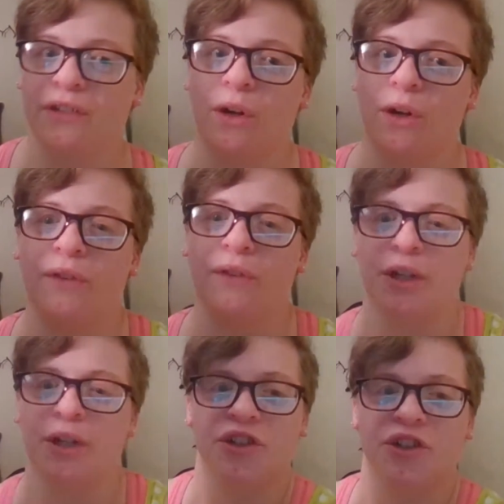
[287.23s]
So if you're
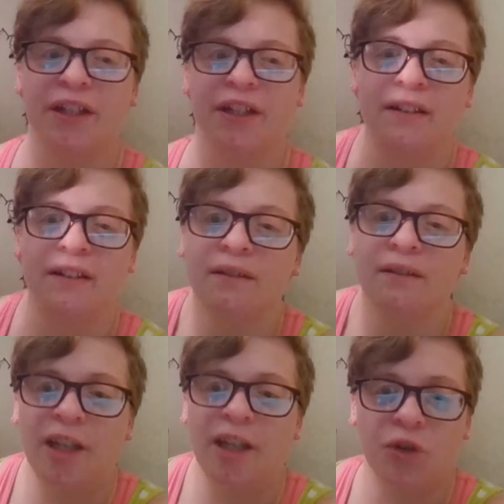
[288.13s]
interested in
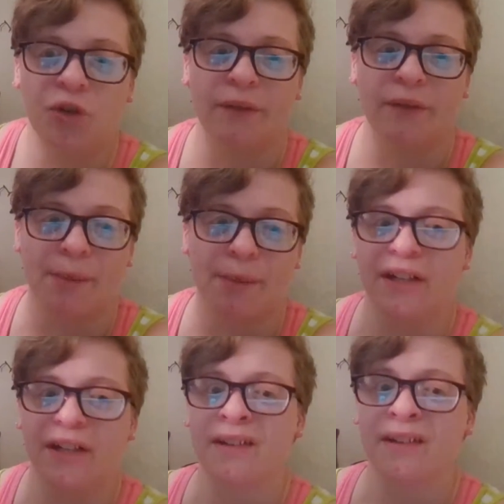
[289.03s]
the history of
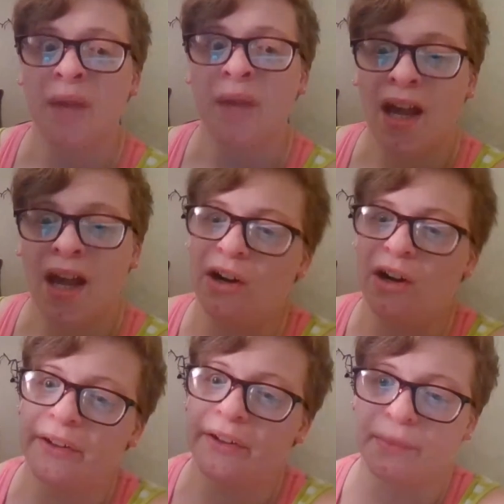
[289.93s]
libraries at
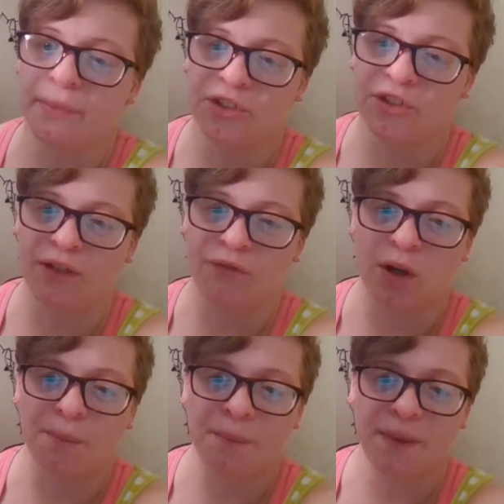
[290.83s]
all, especially
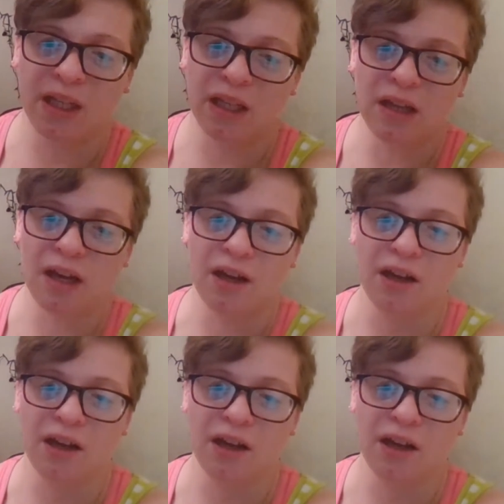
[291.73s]
from the